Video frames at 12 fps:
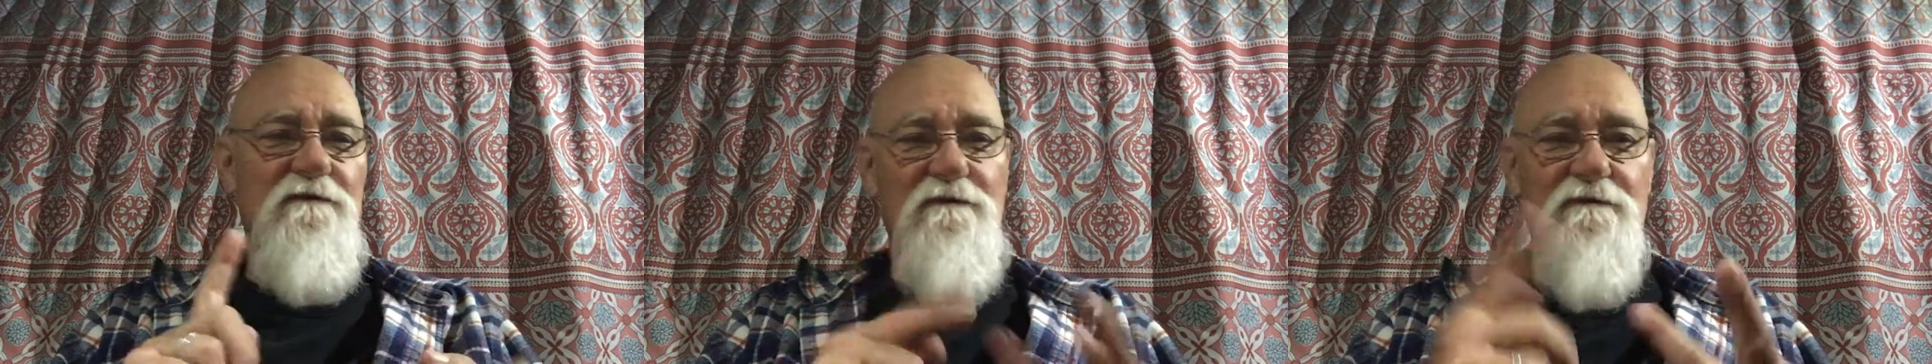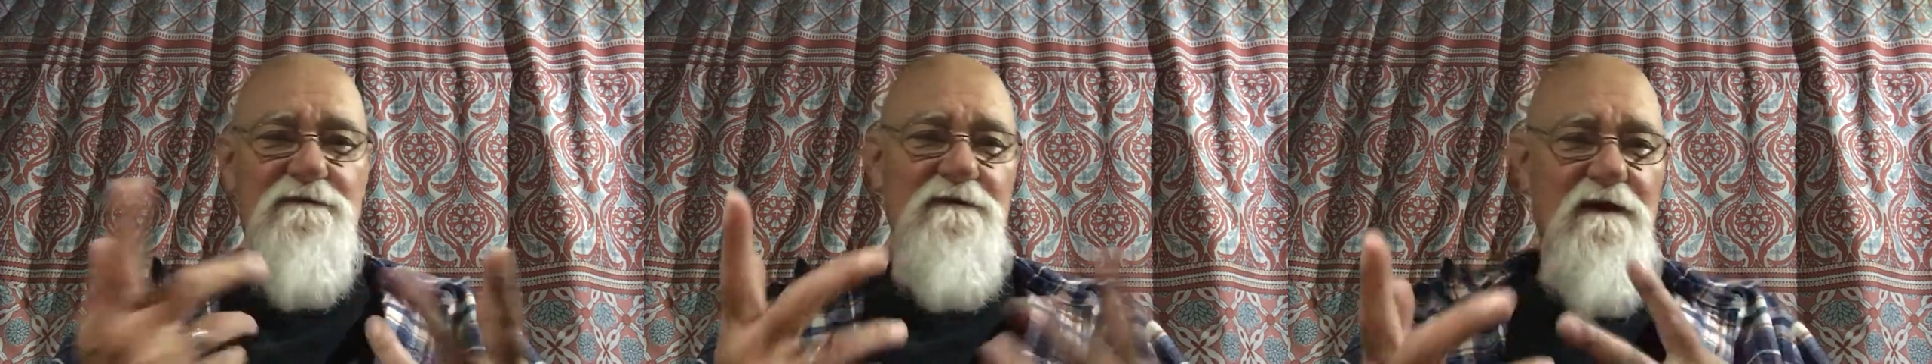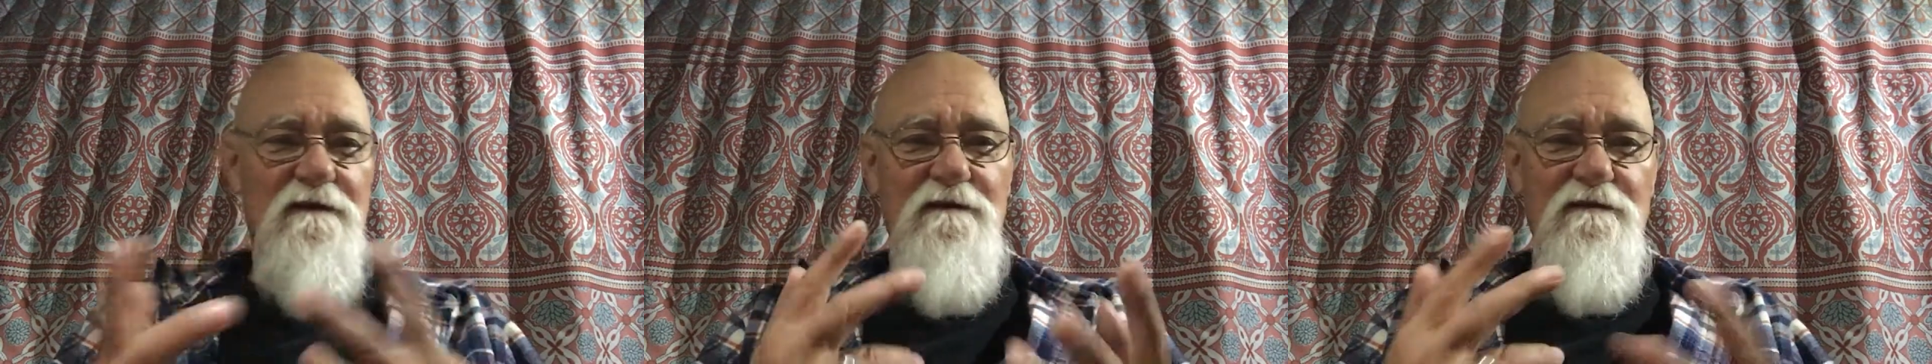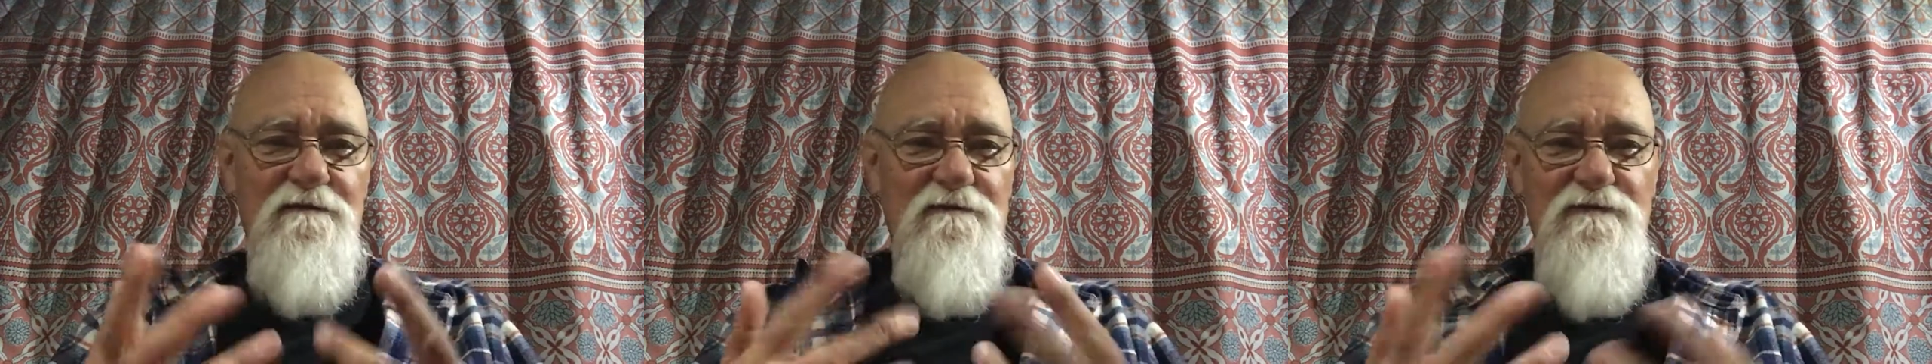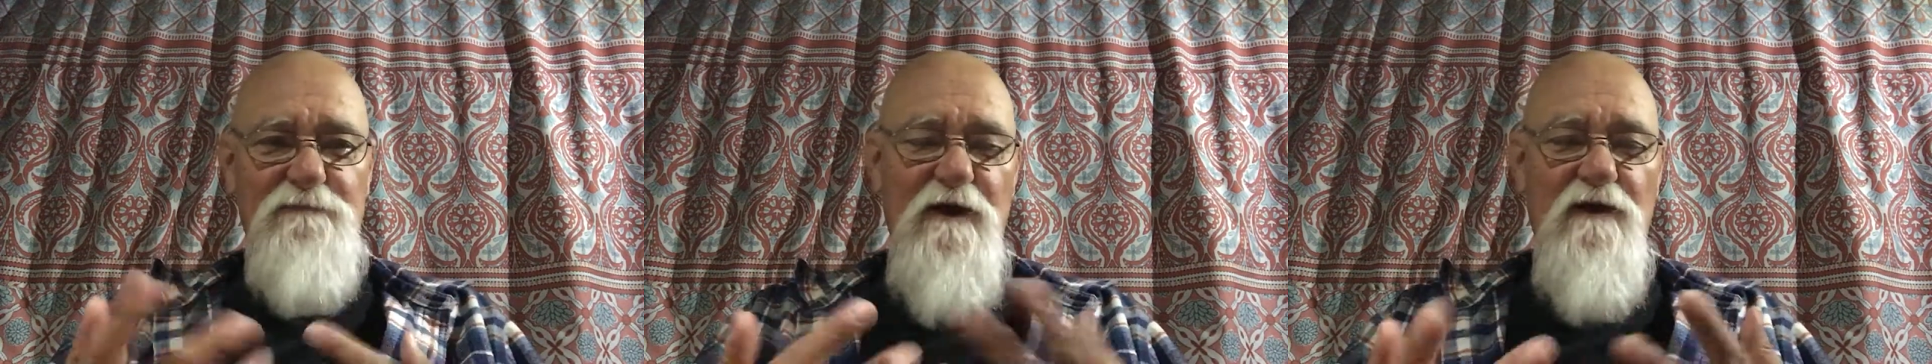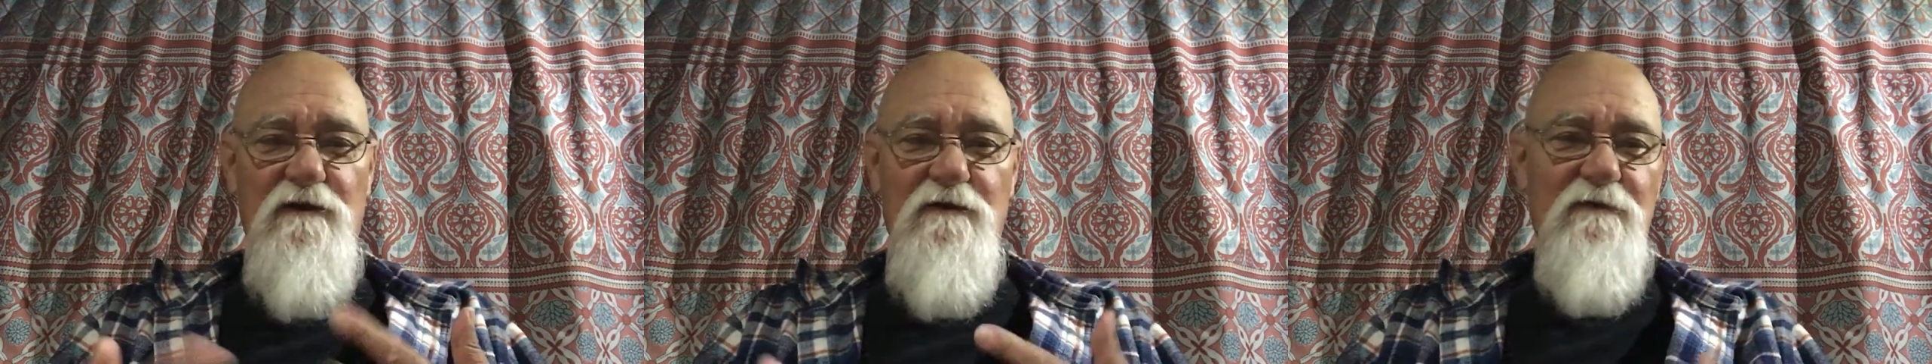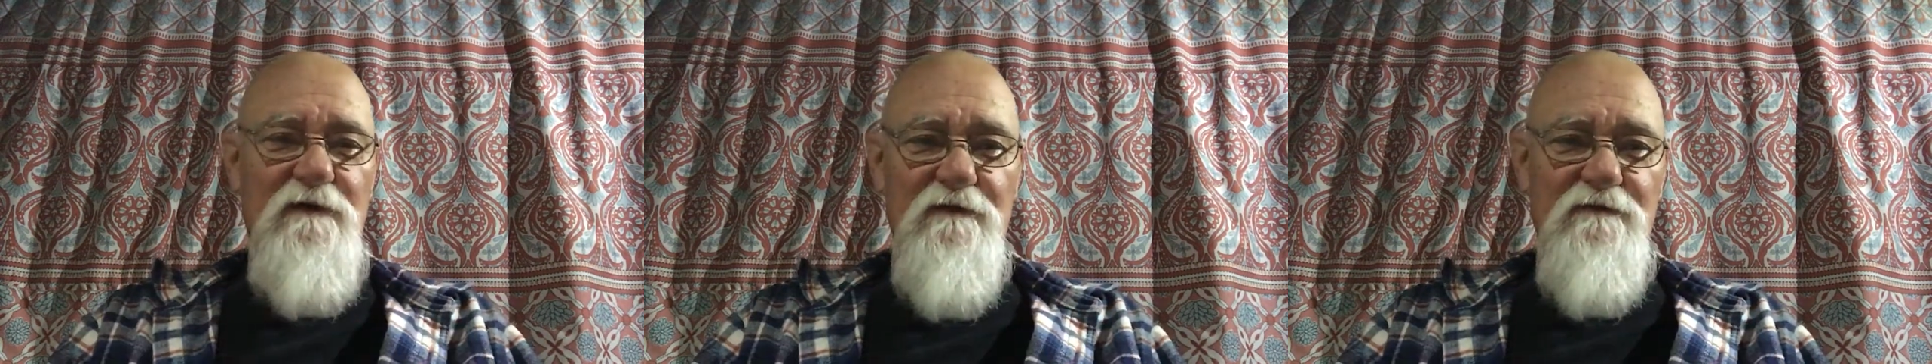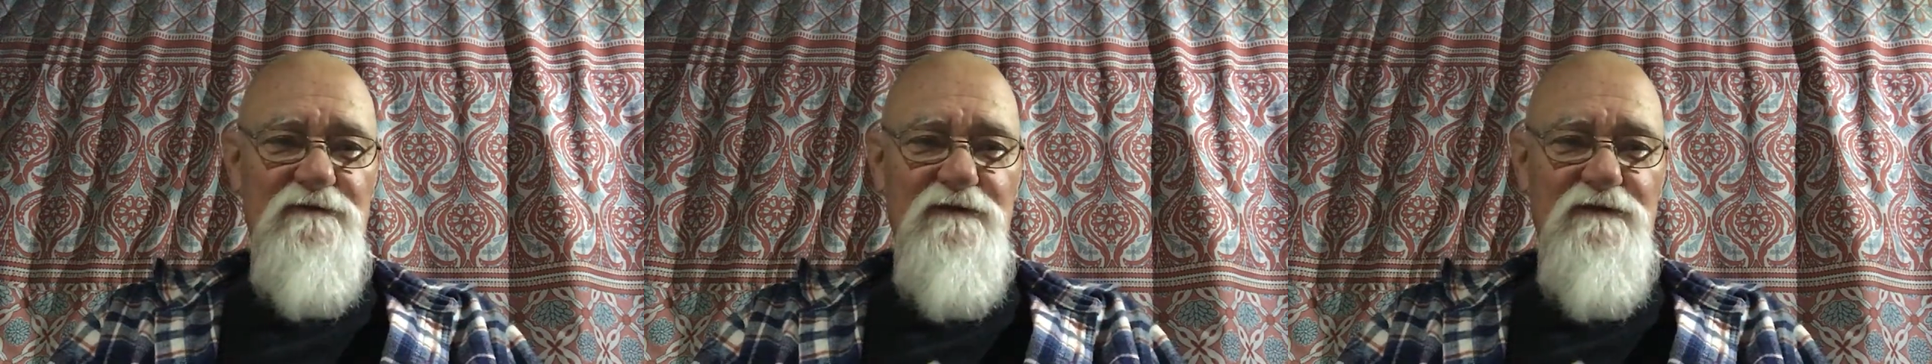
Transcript: it's not getting a spark or whatever.